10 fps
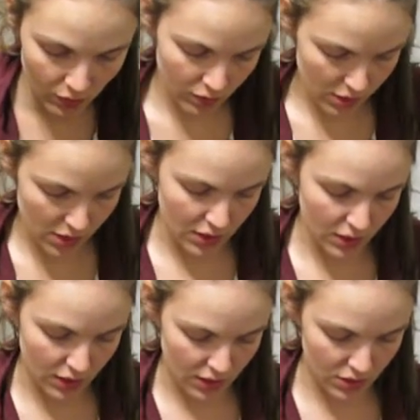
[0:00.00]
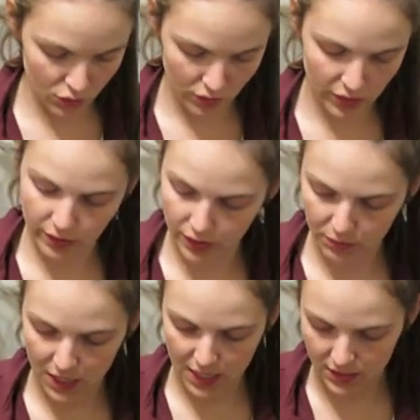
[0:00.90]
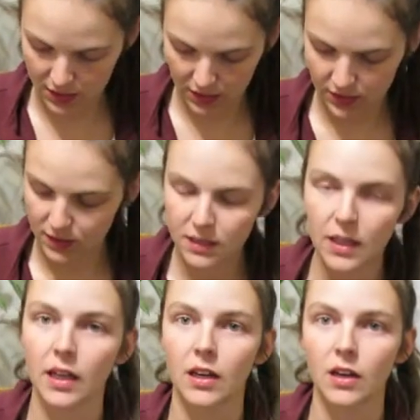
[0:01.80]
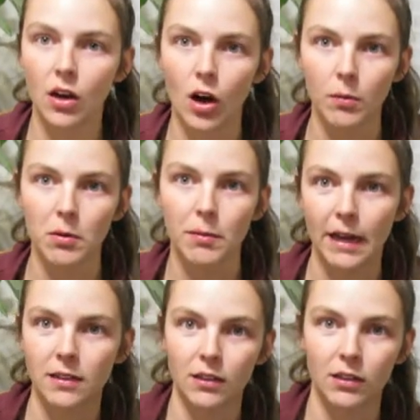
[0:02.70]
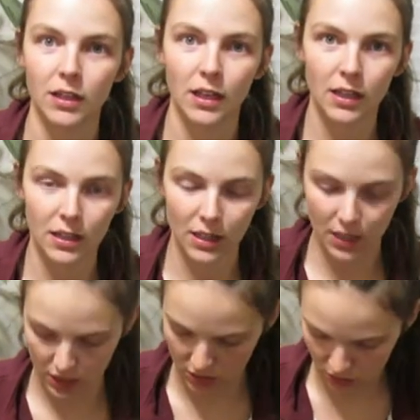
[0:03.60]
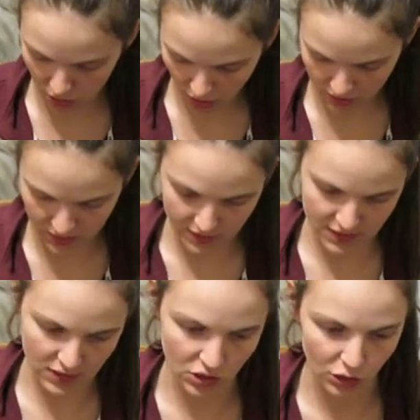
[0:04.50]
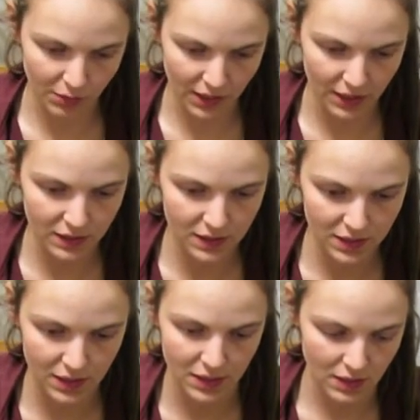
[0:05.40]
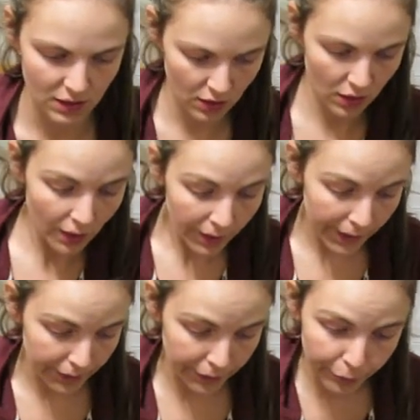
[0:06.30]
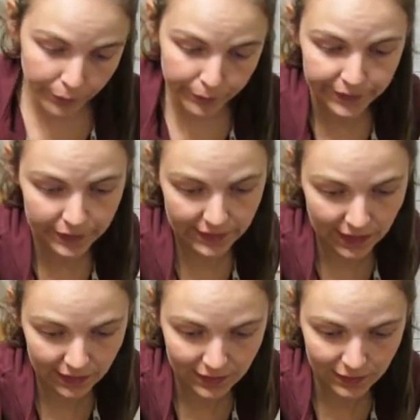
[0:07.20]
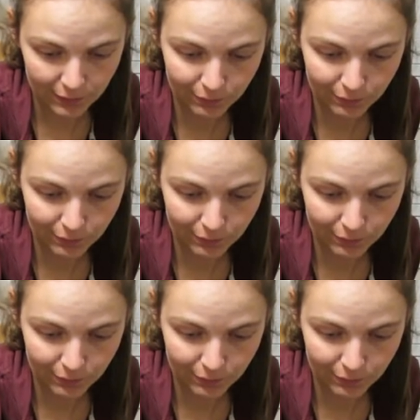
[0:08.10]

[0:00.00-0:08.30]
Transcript: The soil and the plastics can harbor bacteria and cause disease in your plants, and no one wants that.